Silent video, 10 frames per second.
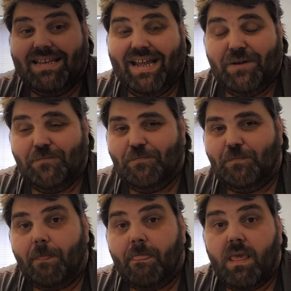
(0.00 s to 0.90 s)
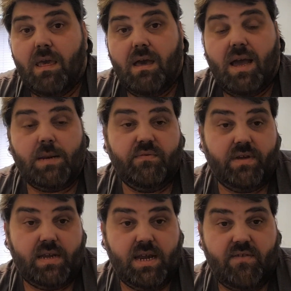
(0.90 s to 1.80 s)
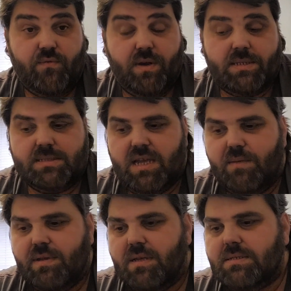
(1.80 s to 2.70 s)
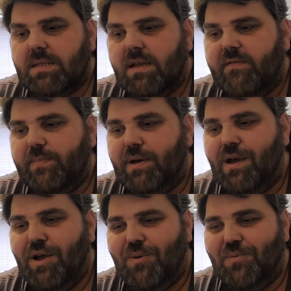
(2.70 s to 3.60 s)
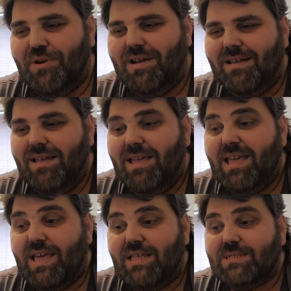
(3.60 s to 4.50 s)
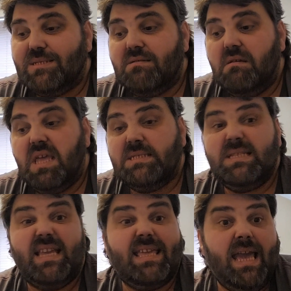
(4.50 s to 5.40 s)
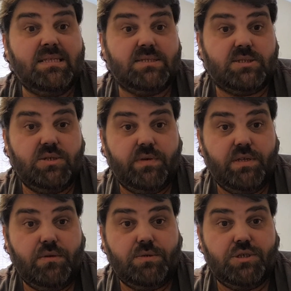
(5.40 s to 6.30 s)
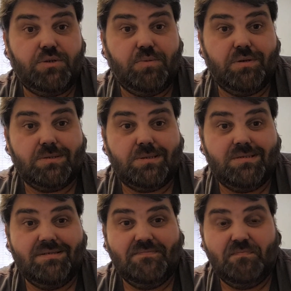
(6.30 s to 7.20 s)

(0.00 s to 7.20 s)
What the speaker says: Now, I'm going to be very careful what I say, because Clive Palmer isn't against suing YouTubers.